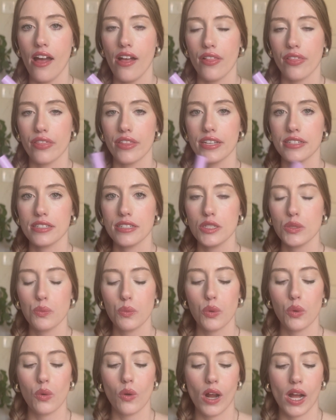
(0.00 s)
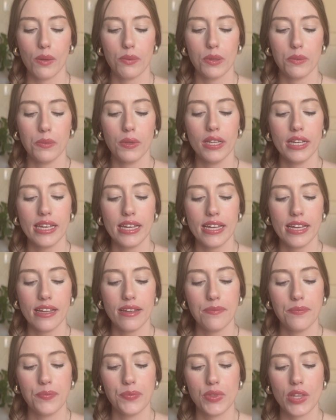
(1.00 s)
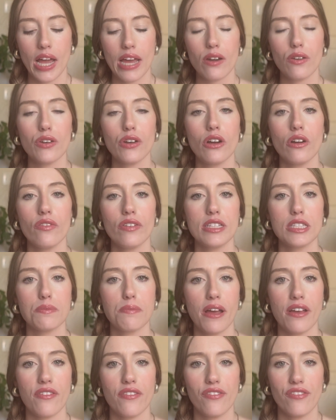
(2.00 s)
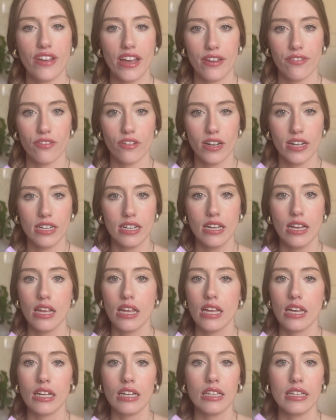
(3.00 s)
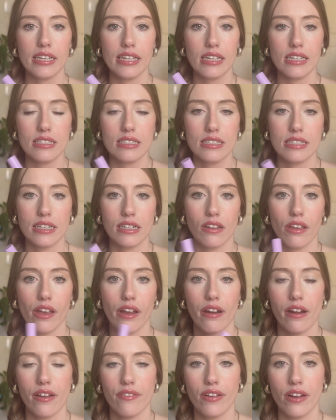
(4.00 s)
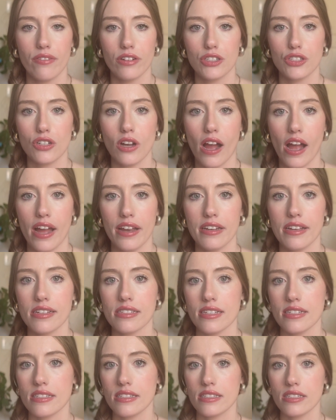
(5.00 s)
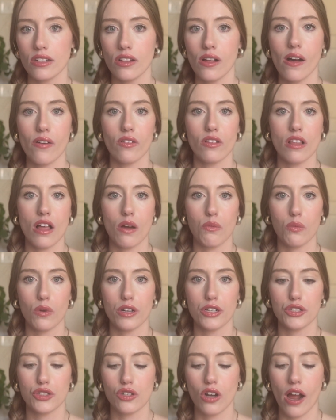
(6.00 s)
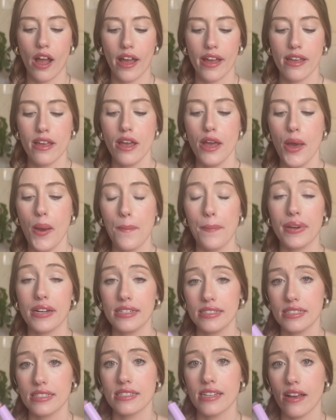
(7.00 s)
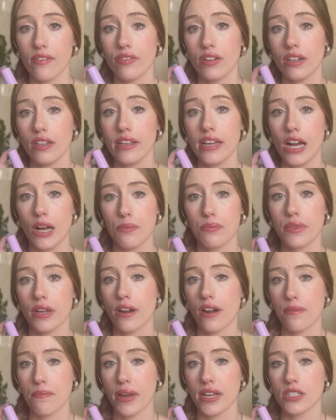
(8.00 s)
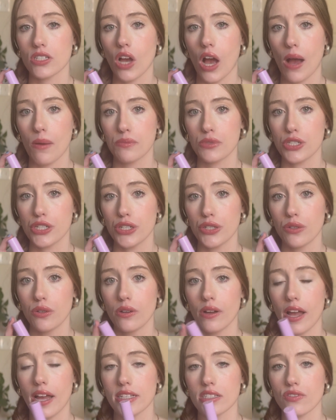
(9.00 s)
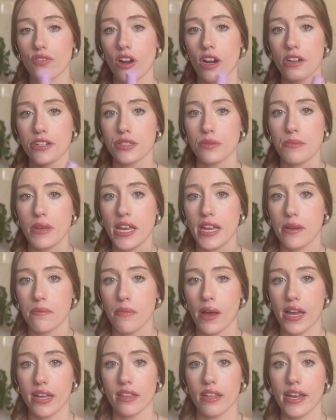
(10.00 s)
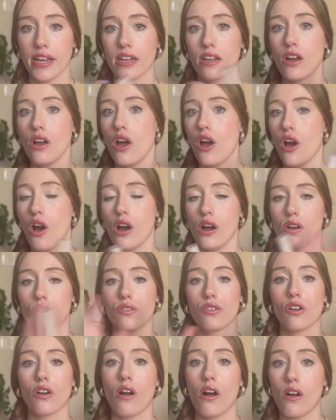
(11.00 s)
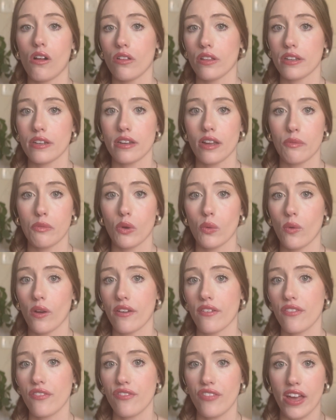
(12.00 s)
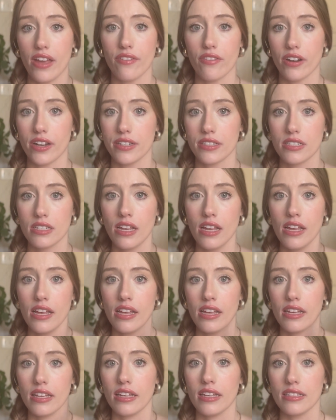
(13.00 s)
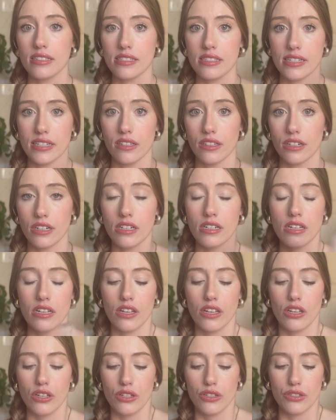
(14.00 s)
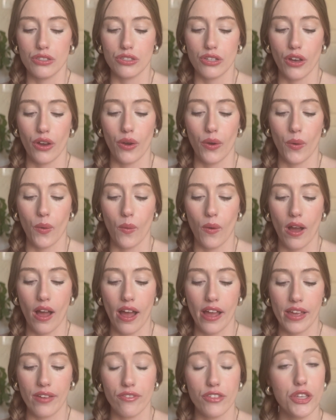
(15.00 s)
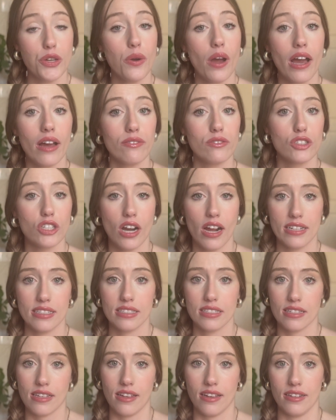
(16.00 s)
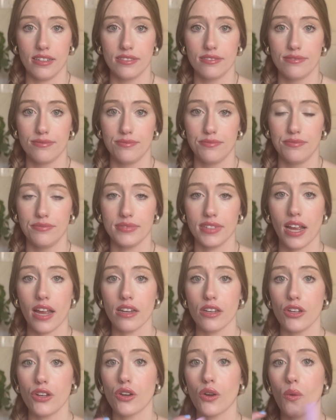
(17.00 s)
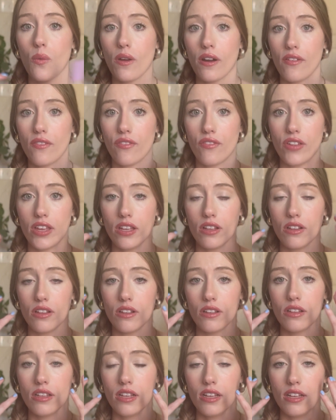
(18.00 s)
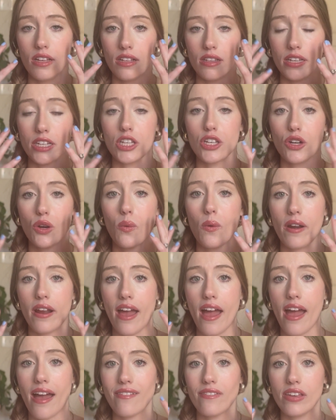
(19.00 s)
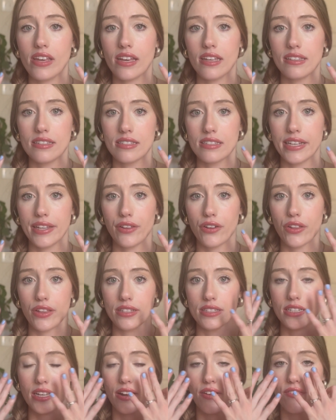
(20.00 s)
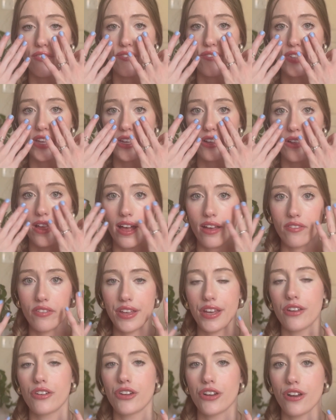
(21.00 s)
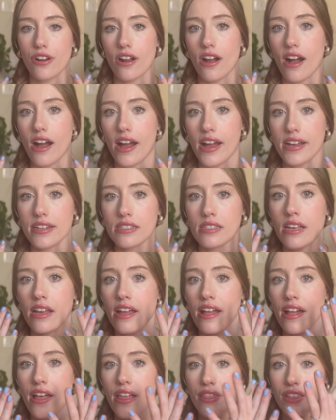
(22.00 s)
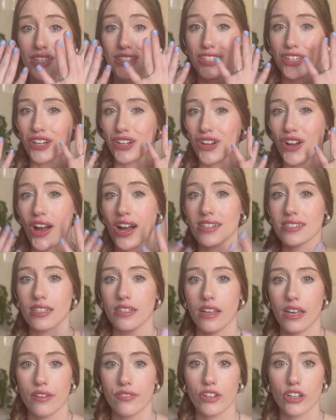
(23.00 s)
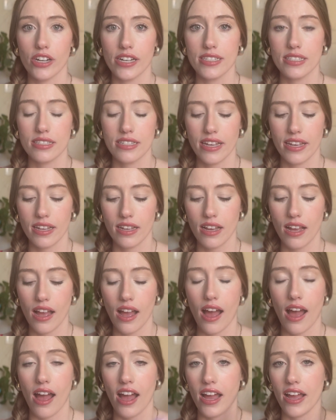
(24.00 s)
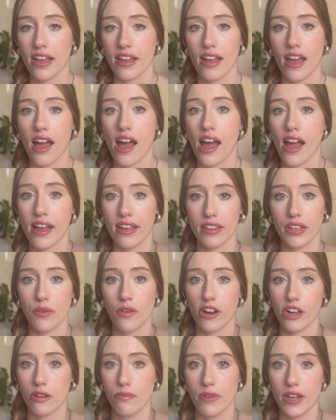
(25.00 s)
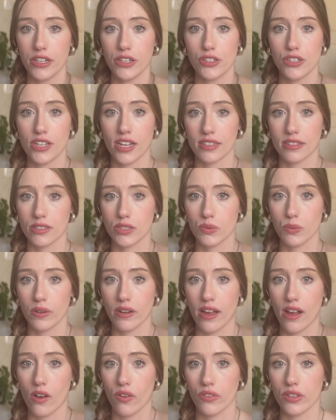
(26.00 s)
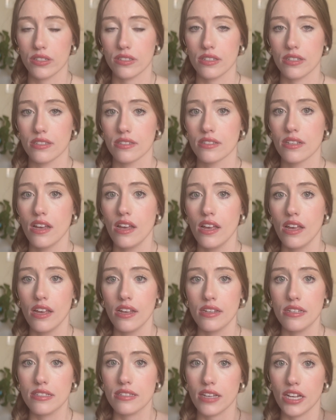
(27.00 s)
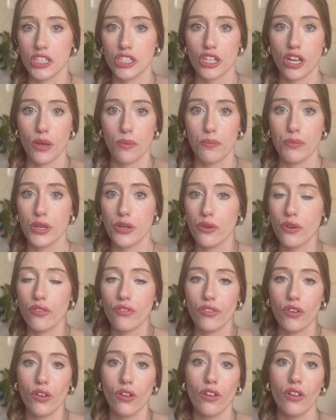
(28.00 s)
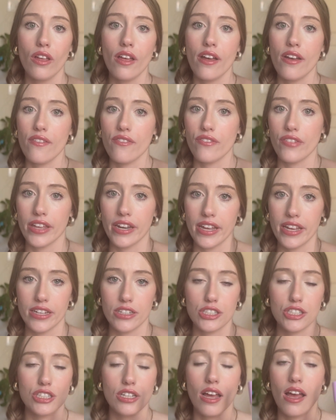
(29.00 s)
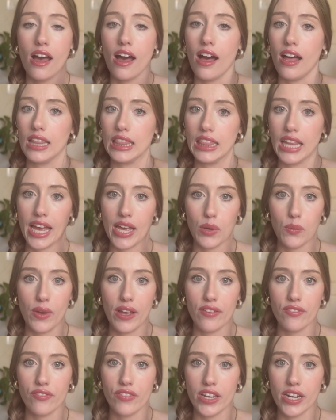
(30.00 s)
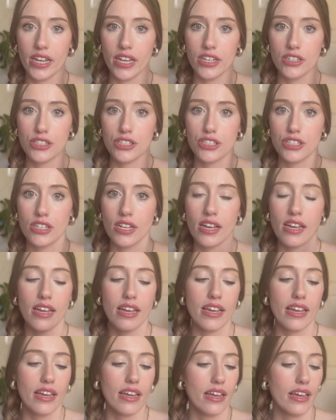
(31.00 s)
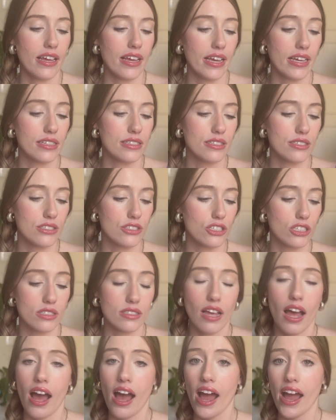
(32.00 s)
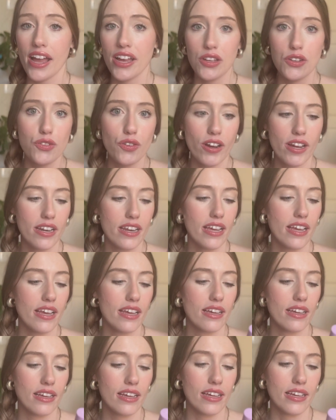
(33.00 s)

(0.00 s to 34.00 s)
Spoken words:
This is probably, I don't know if it's my favorite clean concealer I've ever tried because I still have a lot more to try, but it's definitely up there in my top 2 as far as being my like overall #1 favorite concealer. So if you have dry skin and you don't want to feel like, you don't want a heavy concealer that's going to feel heavy under your eyes, that's going to cause a lot of creasing, I highly recommend you check this one out. This is such a beautiful finish. a lightweight finish. It's just hydrating.